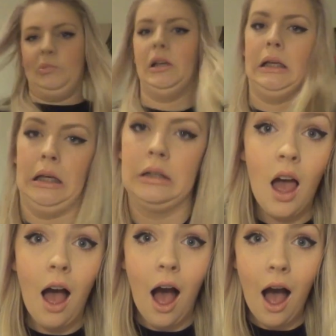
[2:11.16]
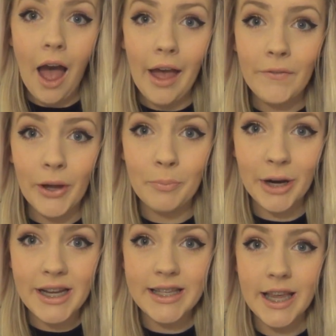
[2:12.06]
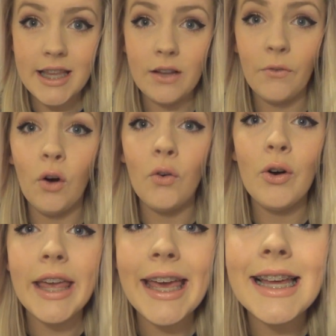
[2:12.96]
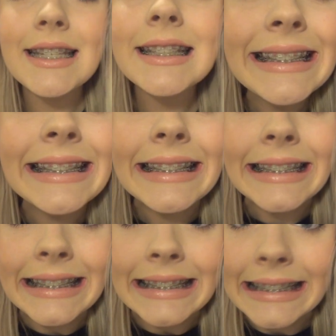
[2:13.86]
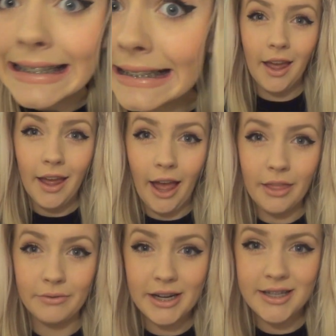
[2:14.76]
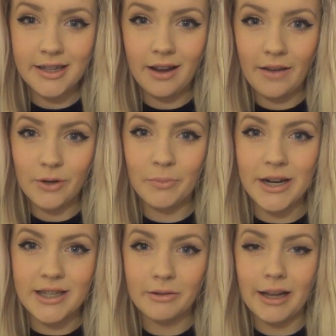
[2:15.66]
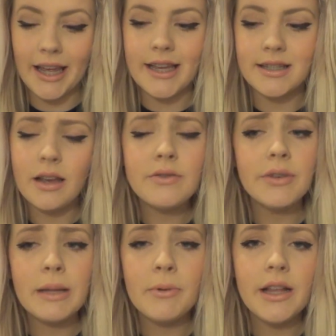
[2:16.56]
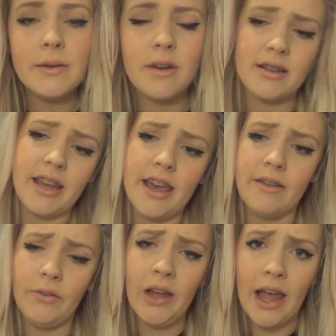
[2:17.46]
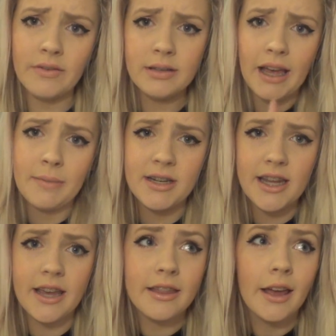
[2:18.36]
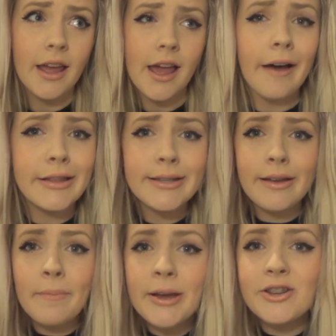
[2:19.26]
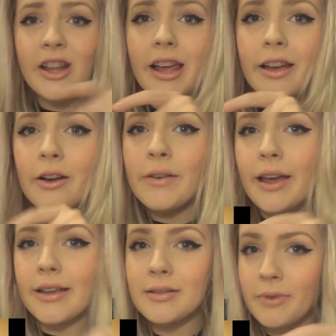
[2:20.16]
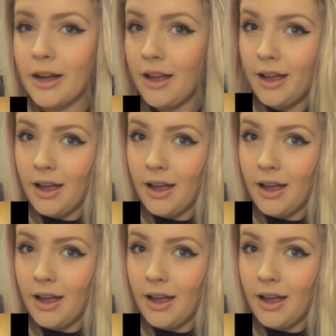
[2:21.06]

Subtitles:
I have had braces for 4 years. And the reason I've got braces quite late is because I was really bullied when I was a kid for having gappy teeth. I'll insert a picture like over here somewhere.